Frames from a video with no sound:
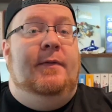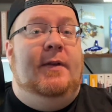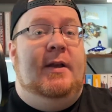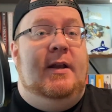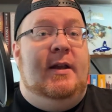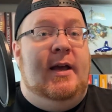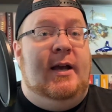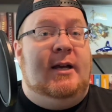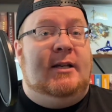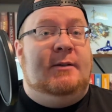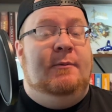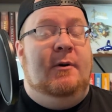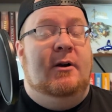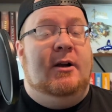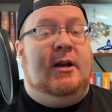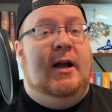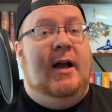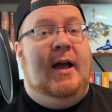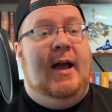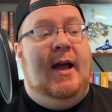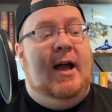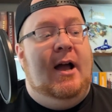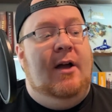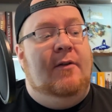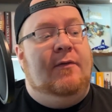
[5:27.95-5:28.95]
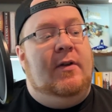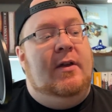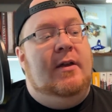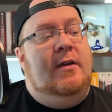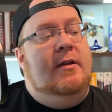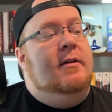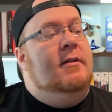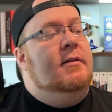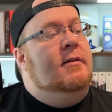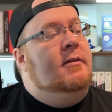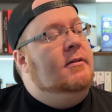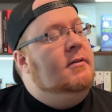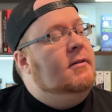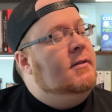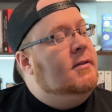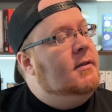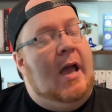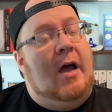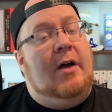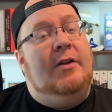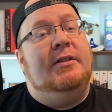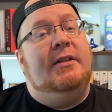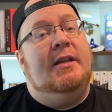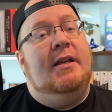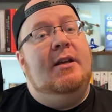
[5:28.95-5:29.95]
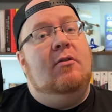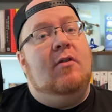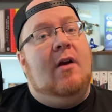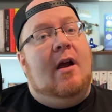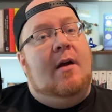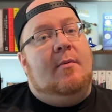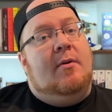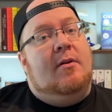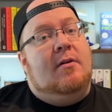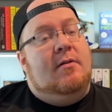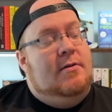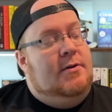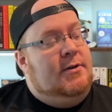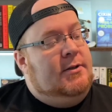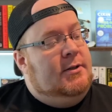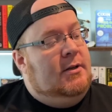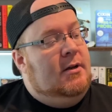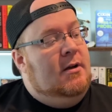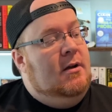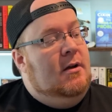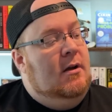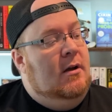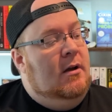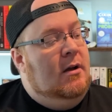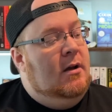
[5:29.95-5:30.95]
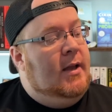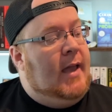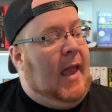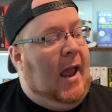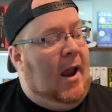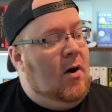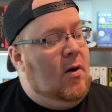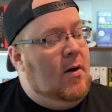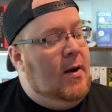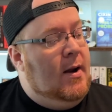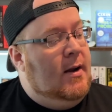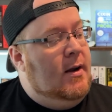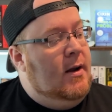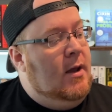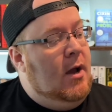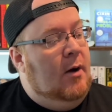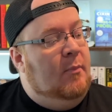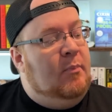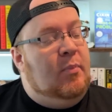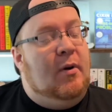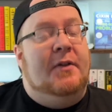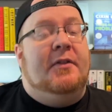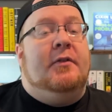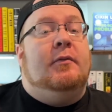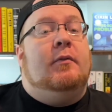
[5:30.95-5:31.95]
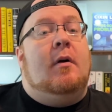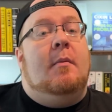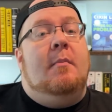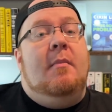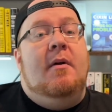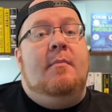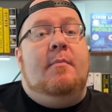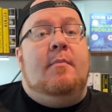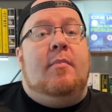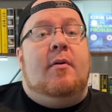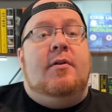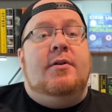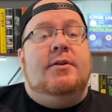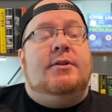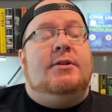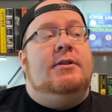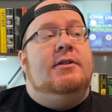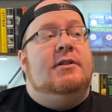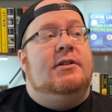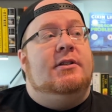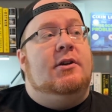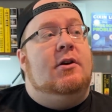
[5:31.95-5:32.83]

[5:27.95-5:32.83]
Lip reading: The next book I have is Kelsey Grammer's Karen, A Brother Remembers.